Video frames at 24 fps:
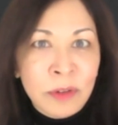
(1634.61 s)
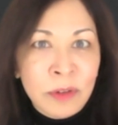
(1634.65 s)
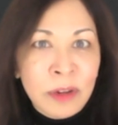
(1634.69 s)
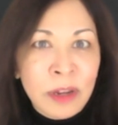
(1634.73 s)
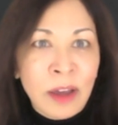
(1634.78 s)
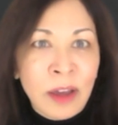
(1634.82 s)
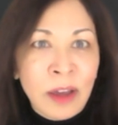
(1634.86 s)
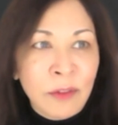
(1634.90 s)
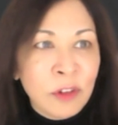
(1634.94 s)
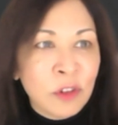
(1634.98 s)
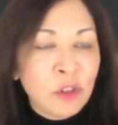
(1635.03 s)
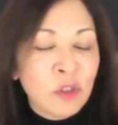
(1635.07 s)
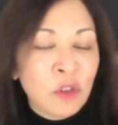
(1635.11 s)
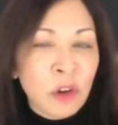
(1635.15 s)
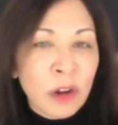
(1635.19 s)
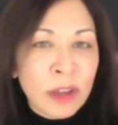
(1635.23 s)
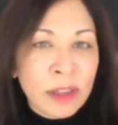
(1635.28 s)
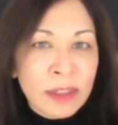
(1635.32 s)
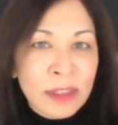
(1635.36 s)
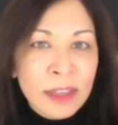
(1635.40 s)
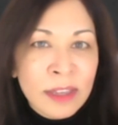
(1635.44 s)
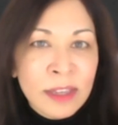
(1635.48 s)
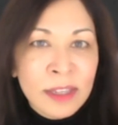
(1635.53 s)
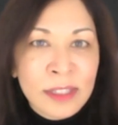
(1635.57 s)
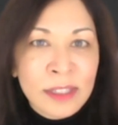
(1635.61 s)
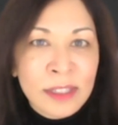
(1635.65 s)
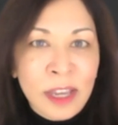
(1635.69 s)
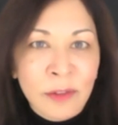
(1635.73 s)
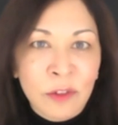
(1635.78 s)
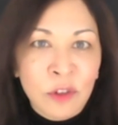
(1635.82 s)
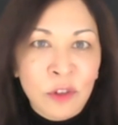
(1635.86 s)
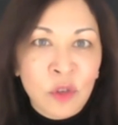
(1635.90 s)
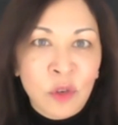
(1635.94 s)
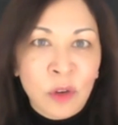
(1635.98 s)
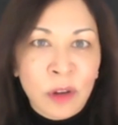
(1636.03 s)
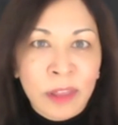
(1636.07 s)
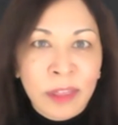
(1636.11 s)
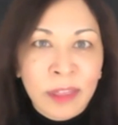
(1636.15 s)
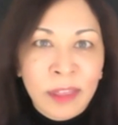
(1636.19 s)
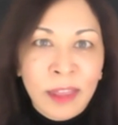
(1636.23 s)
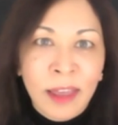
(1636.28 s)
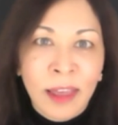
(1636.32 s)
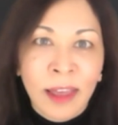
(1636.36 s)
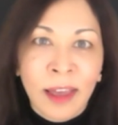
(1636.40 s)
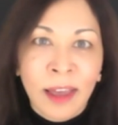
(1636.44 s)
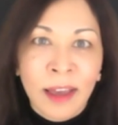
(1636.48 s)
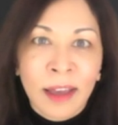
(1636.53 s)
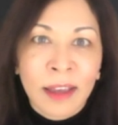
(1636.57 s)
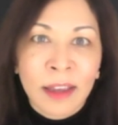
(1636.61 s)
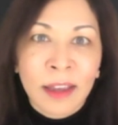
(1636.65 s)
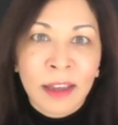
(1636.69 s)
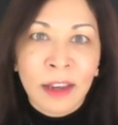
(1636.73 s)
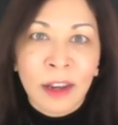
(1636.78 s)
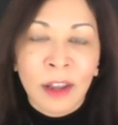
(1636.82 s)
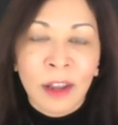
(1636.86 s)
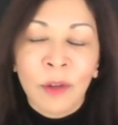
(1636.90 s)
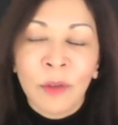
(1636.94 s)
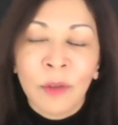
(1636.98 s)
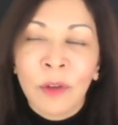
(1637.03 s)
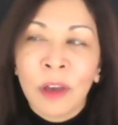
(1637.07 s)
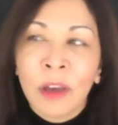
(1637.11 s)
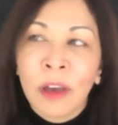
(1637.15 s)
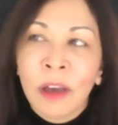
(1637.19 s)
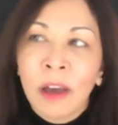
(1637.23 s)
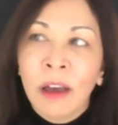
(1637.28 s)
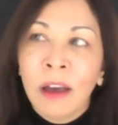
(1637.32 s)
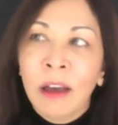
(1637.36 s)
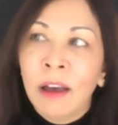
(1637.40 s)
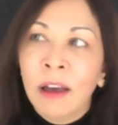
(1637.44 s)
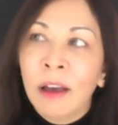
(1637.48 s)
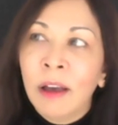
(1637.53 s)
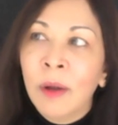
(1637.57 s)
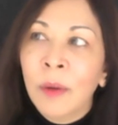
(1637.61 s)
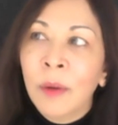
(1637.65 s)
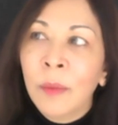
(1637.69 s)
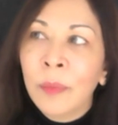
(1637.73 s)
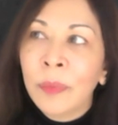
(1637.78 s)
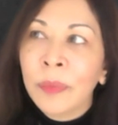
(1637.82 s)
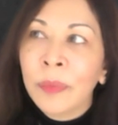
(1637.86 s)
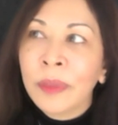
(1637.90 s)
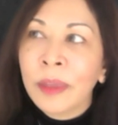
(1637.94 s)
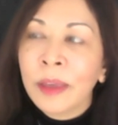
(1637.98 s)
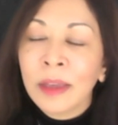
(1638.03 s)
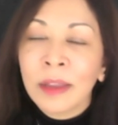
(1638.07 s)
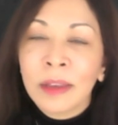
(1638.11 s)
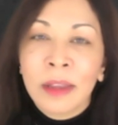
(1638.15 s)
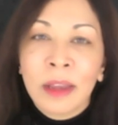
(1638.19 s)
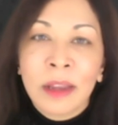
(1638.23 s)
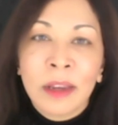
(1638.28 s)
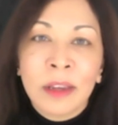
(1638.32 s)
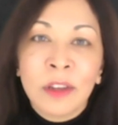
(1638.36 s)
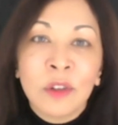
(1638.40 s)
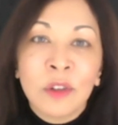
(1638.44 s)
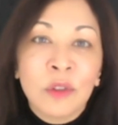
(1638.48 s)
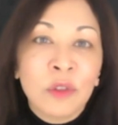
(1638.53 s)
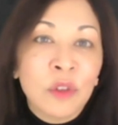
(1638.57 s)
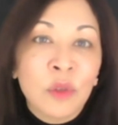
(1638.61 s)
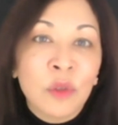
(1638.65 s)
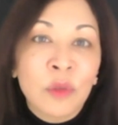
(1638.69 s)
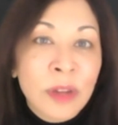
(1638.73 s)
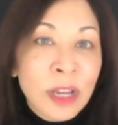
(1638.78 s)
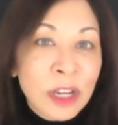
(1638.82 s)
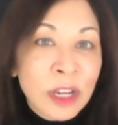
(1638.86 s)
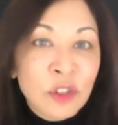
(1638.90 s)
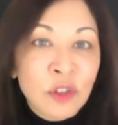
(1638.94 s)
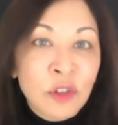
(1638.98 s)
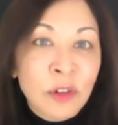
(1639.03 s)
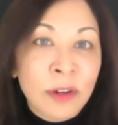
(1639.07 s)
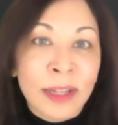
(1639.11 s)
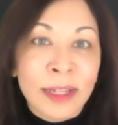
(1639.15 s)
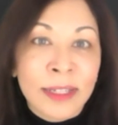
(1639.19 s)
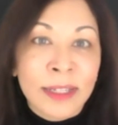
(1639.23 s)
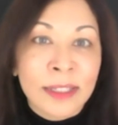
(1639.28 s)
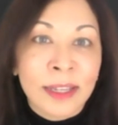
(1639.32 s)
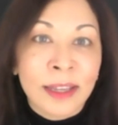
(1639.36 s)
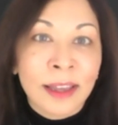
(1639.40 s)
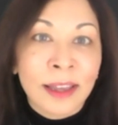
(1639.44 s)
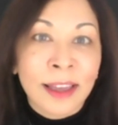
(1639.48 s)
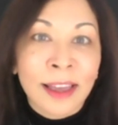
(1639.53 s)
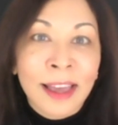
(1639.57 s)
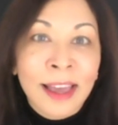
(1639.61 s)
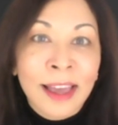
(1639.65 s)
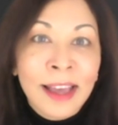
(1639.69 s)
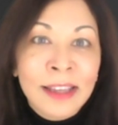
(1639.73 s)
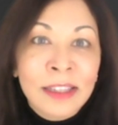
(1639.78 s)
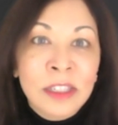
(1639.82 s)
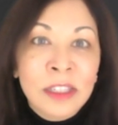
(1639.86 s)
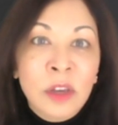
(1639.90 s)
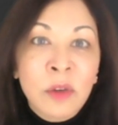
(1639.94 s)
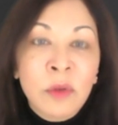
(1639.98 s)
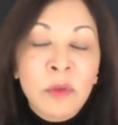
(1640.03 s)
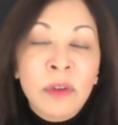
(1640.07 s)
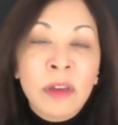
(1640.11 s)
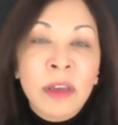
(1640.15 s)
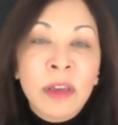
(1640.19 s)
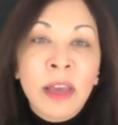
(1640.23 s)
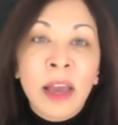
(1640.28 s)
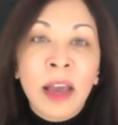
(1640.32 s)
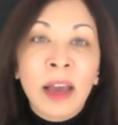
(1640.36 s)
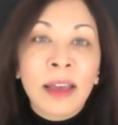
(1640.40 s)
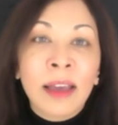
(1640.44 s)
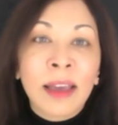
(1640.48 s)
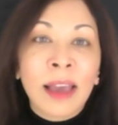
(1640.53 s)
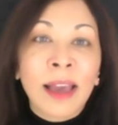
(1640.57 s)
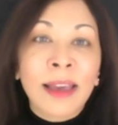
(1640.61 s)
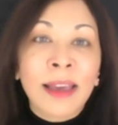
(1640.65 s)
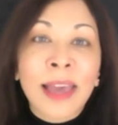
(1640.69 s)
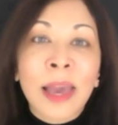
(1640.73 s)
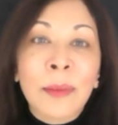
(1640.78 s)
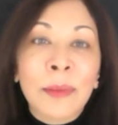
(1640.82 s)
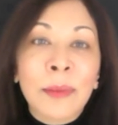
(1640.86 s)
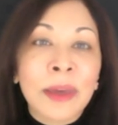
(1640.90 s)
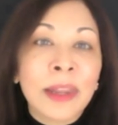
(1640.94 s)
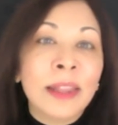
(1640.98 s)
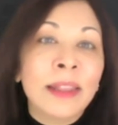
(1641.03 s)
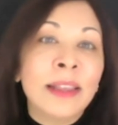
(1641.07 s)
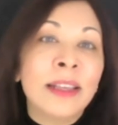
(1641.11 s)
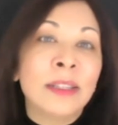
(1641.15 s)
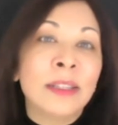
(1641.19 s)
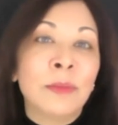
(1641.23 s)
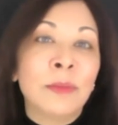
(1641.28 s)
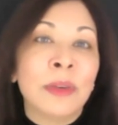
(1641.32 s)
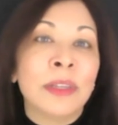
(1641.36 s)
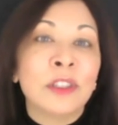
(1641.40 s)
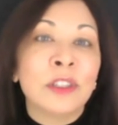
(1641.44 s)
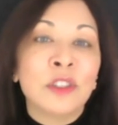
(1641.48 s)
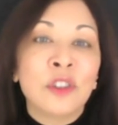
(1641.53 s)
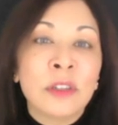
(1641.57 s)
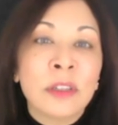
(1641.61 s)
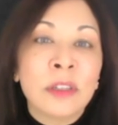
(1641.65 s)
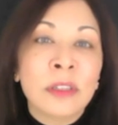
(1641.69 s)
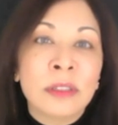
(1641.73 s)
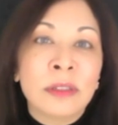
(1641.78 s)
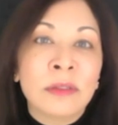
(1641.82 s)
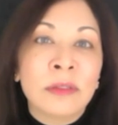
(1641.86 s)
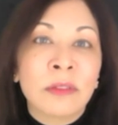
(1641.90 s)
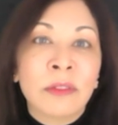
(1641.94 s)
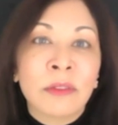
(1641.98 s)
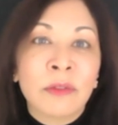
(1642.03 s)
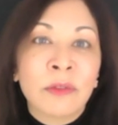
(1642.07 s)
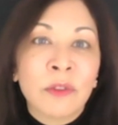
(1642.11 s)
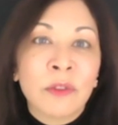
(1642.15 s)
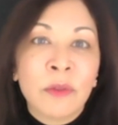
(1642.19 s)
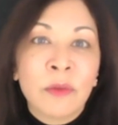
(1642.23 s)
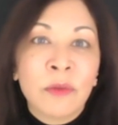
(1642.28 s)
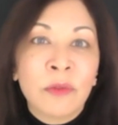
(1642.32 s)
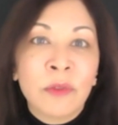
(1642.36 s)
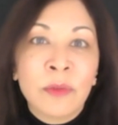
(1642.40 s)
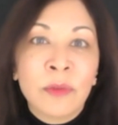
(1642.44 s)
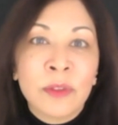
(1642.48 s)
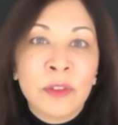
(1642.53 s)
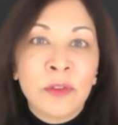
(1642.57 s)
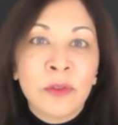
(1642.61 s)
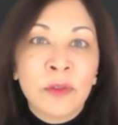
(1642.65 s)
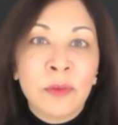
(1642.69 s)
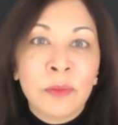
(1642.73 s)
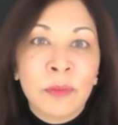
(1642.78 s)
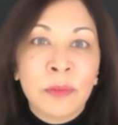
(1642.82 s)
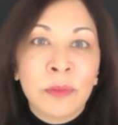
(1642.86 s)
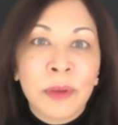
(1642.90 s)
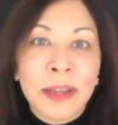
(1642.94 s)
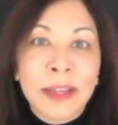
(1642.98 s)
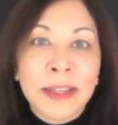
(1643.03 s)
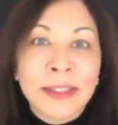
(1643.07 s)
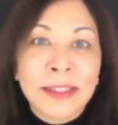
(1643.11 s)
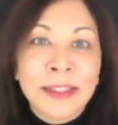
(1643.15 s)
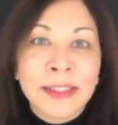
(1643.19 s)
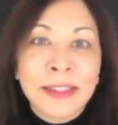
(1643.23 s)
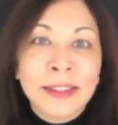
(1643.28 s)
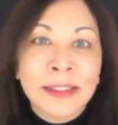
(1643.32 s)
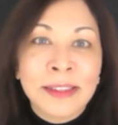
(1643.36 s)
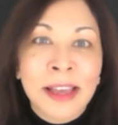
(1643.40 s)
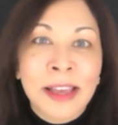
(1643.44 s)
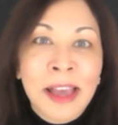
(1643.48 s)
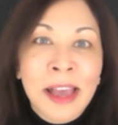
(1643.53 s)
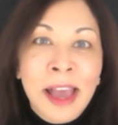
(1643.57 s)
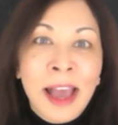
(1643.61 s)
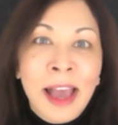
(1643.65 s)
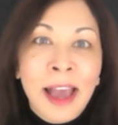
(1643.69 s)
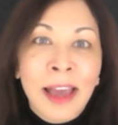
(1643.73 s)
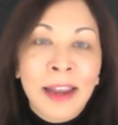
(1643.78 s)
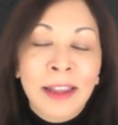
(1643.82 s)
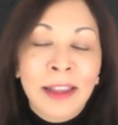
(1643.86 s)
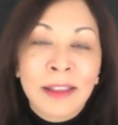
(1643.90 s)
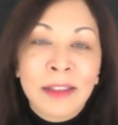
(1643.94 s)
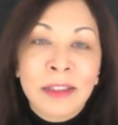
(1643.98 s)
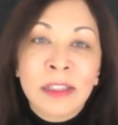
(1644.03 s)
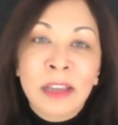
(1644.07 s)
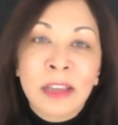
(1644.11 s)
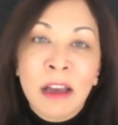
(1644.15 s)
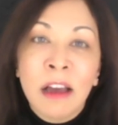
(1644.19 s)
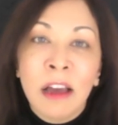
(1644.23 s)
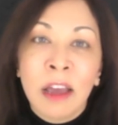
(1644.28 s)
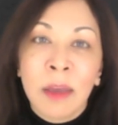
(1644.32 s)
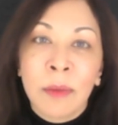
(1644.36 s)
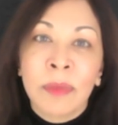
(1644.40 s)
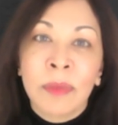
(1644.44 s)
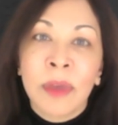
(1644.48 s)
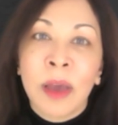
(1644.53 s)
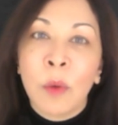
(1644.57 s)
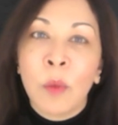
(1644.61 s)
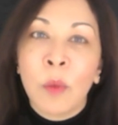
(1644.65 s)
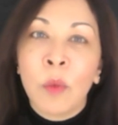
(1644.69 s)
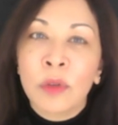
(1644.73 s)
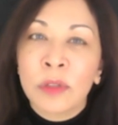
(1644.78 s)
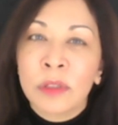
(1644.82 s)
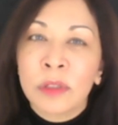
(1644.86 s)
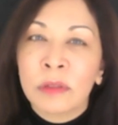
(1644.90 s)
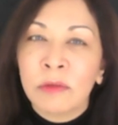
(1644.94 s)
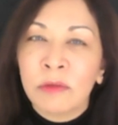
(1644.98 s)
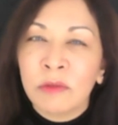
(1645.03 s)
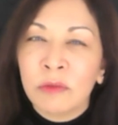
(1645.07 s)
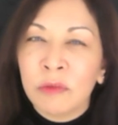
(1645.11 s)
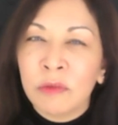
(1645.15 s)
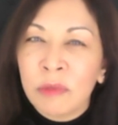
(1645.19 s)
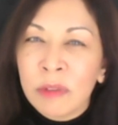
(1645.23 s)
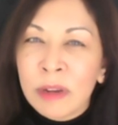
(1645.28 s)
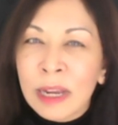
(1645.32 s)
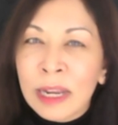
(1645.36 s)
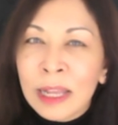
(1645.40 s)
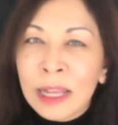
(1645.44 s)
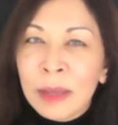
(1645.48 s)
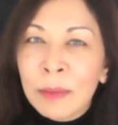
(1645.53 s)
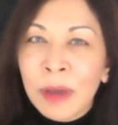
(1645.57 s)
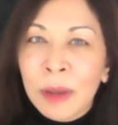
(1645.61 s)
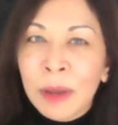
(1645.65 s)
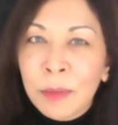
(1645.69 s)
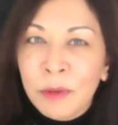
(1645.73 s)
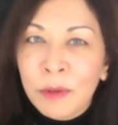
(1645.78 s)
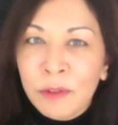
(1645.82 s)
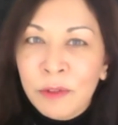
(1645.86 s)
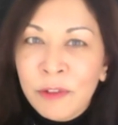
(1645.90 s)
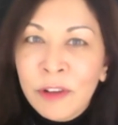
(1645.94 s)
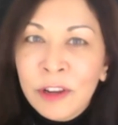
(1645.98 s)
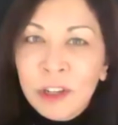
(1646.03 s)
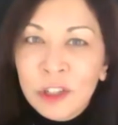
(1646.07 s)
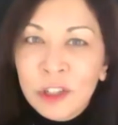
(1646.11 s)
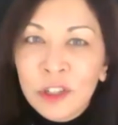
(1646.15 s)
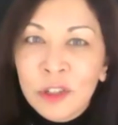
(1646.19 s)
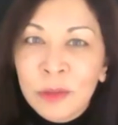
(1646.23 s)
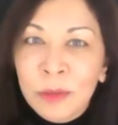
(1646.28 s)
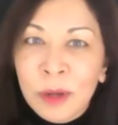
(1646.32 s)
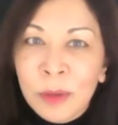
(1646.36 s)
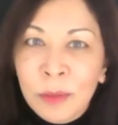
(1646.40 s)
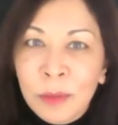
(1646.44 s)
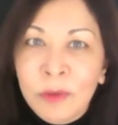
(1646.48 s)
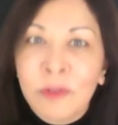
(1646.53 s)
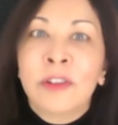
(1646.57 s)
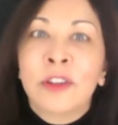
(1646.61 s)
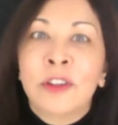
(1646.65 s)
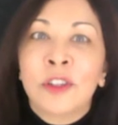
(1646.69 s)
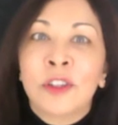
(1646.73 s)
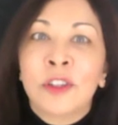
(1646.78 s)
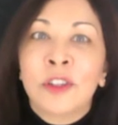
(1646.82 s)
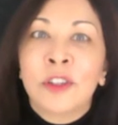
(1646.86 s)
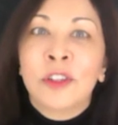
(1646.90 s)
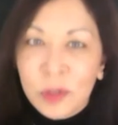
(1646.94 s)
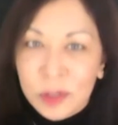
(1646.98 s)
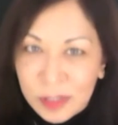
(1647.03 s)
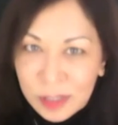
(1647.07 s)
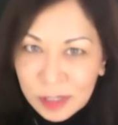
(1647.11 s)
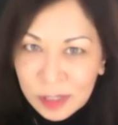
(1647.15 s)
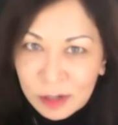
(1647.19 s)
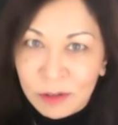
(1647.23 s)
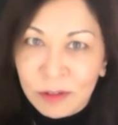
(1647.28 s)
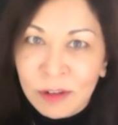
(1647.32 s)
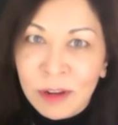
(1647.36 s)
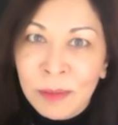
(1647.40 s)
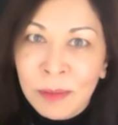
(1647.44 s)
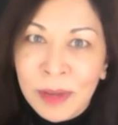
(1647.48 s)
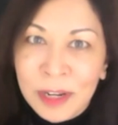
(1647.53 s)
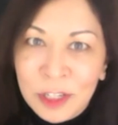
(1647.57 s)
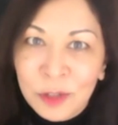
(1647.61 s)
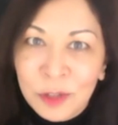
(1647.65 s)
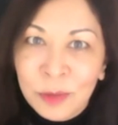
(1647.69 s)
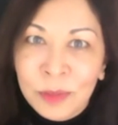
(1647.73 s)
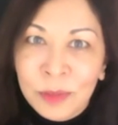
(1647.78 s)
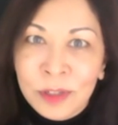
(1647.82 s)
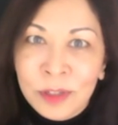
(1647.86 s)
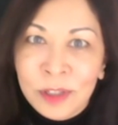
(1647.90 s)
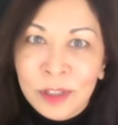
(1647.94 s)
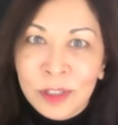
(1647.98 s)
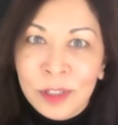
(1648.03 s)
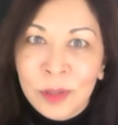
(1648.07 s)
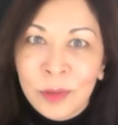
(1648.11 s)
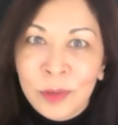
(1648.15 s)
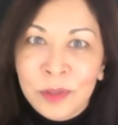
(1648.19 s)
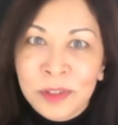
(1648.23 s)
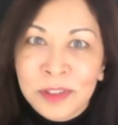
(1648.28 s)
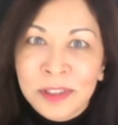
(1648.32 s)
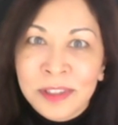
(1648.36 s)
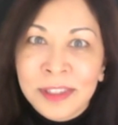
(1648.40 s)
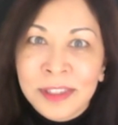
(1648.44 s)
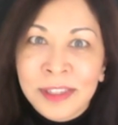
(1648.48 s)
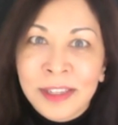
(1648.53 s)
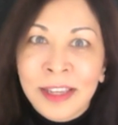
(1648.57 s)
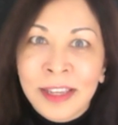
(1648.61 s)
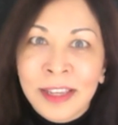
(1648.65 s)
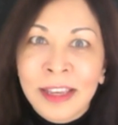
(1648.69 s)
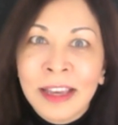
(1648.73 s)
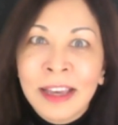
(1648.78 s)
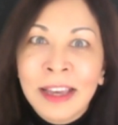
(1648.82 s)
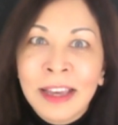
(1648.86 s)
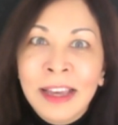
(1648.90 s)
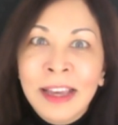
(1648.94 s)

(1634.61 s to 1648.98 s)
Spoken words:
Have you tried this? Have you tried that? And you're natural at it. So I kept getting these messages from different places. And at the time, that wasn't really my profession. My profession was the career management consultancy.